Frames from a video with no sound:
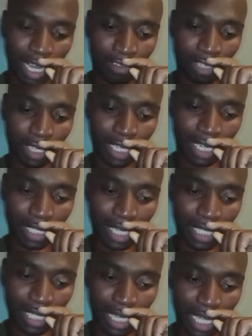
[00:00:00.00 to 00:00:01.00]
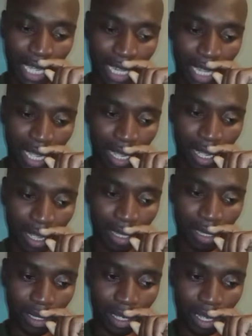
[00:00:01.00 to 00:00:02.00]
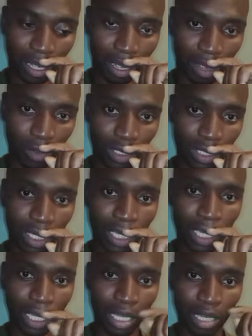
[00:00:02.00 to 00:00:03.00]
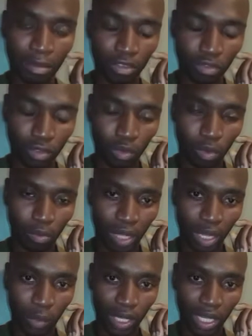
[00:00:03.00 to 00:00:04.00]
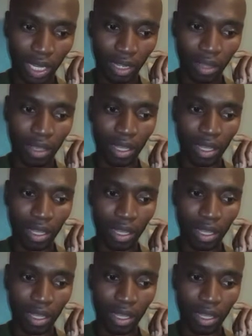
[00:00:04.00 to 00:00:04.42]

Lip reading: After the results are out, Emerson will be a winner.